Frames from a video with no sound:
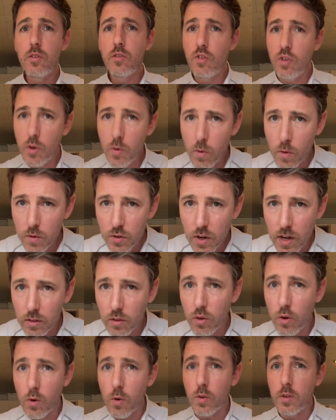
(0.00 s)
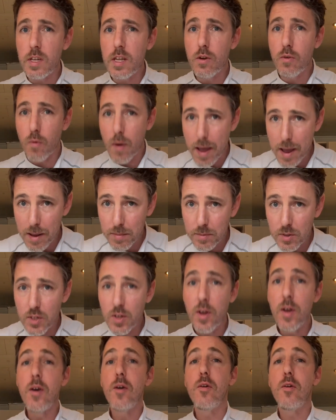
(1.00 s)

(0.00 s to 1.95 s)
230 grams